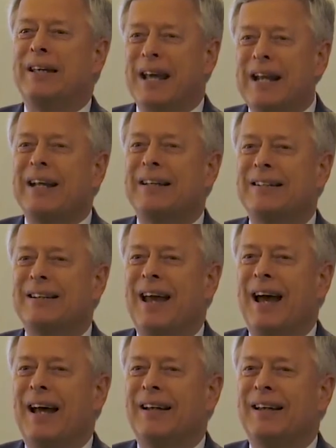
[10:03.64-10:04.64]
did it,
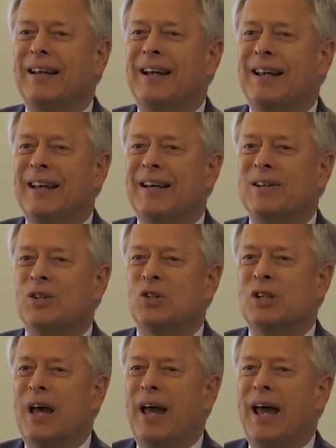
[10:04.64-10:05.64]
and it
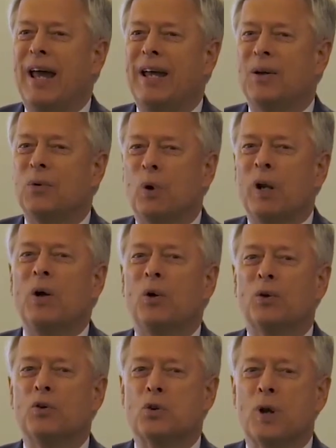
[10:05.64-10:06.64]
is a
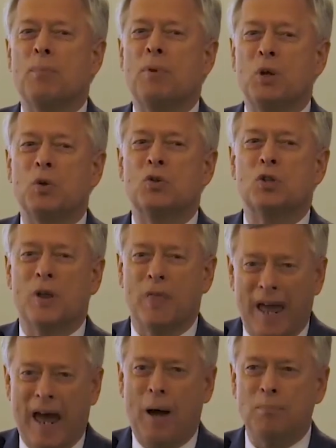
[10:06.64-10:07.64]
real tribute to
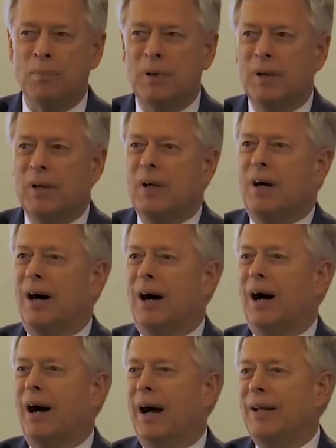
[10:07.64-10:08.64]
them.
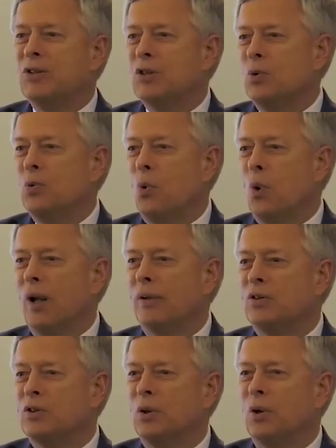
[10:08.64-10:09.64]
I do
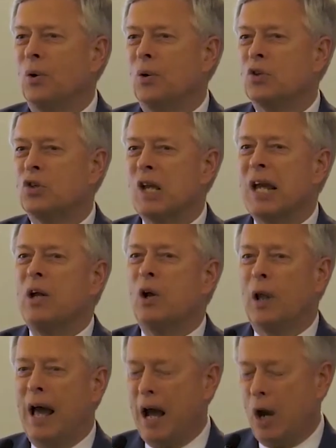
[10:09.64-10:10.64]
want to
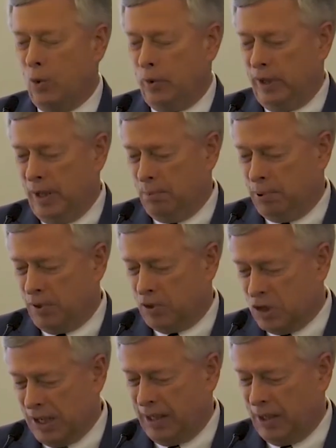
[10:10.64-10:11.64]
single out in
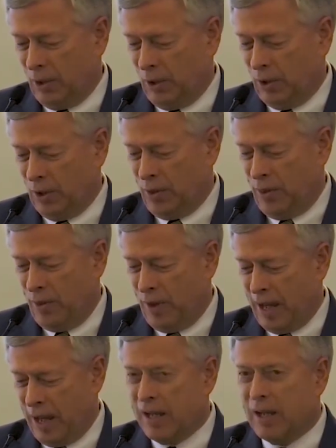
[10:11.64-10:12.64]
particular
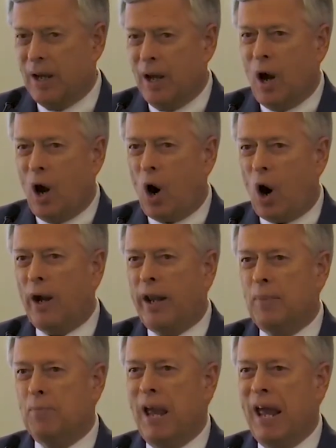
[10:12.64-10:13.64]
the
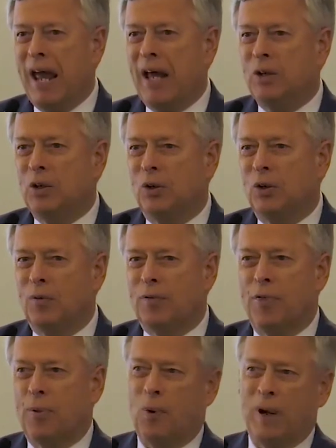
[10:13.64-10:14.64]
hardy band of
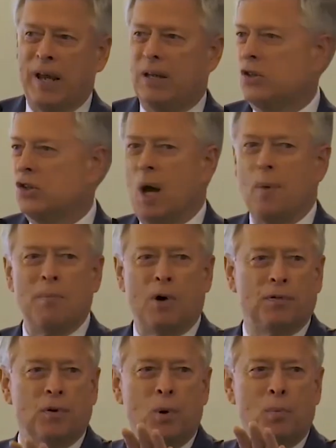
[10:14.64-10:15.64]
three, some
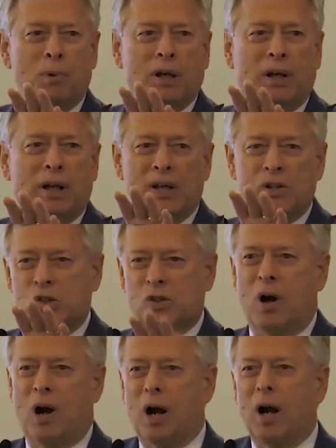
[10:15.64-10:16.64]
of whom at least
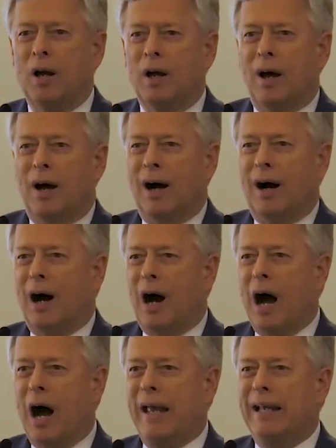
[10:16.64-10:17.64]
are
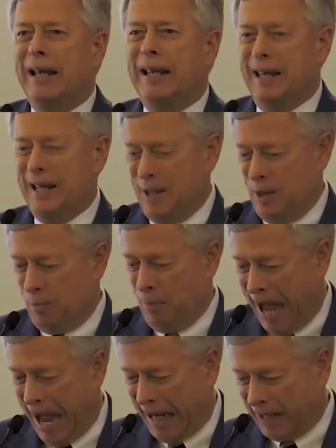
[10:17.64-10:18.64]
hiding in the
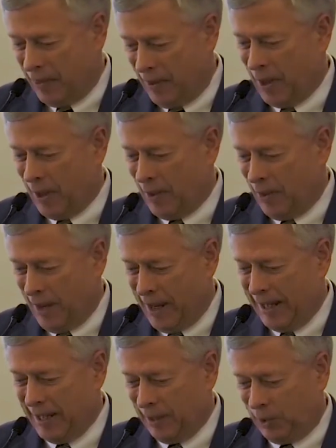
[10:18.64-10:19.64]
back there.
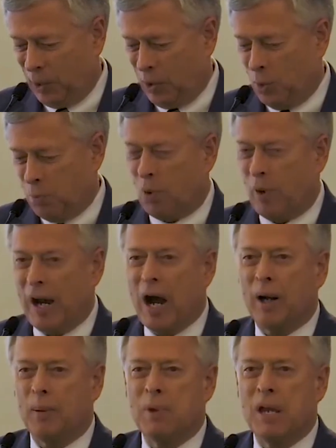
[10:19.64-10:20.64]
They include
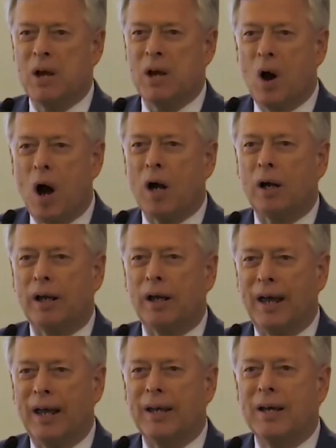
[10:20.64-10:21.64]
Brianna Mihawk,
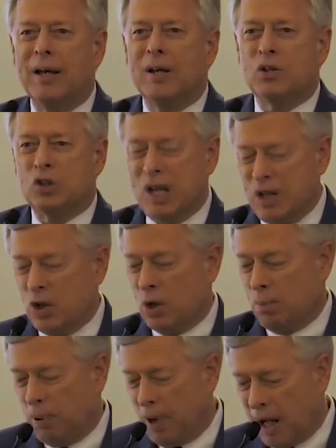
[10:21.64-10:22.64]
a
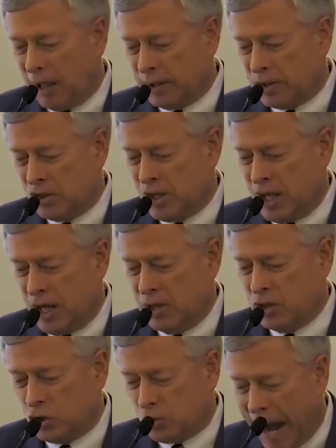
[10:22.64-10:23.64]
senior policy
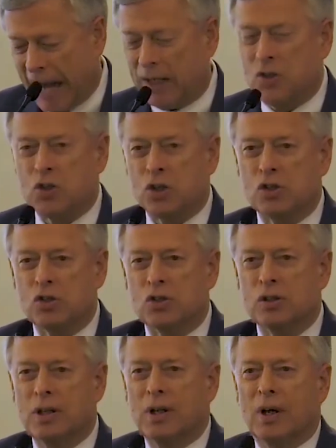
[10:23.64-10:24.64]

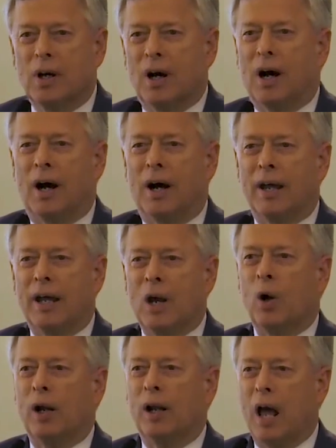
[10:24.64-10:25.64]
strategist,
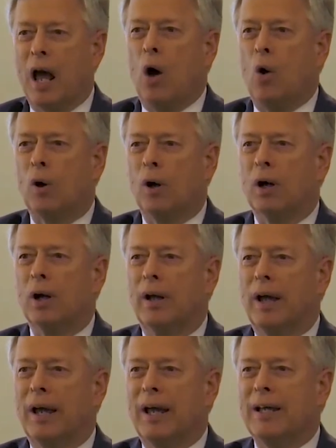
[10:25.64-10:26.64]
Aaron Lauer,
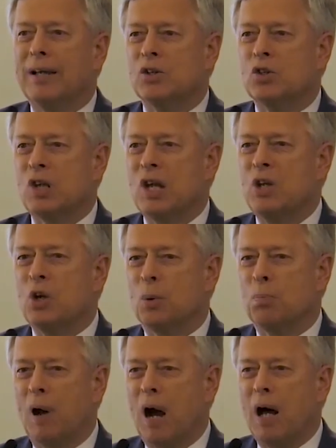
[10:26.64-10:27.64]
a senior
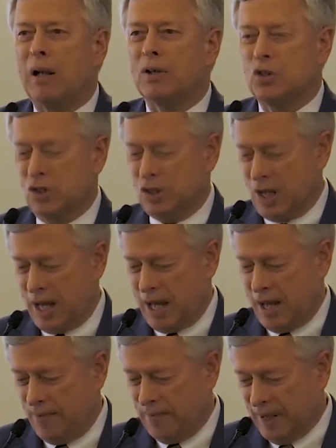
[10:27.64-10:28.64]
policy